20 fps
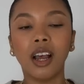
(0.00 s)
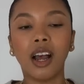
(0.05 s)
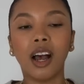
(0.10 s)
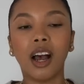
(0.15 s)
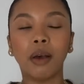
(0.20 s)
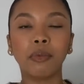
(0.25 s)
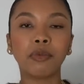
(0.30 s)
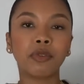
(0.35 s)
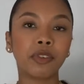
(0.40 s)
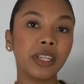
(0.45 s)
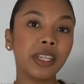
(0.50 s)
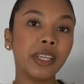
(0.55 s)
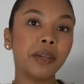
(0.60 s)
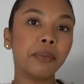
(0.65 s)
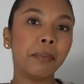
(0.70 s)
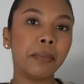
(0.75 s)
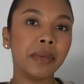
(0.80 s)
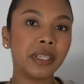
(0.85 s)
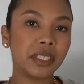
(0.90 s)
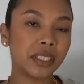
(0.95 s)
I'm really
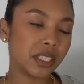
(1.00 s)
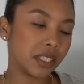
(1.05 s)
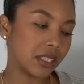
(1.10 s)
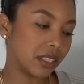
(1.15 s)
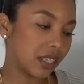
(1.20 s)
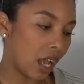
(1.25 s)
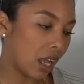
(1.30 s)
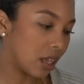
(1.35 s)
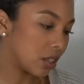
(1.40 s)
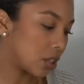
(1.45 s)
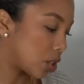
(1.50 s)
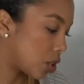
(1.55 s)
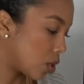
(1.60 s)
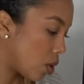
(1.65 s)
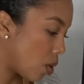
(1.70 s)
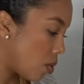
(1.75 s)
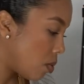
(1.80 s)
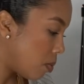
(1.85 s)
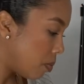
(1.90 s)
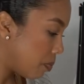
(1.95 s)
missing that.
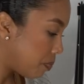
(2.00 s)
So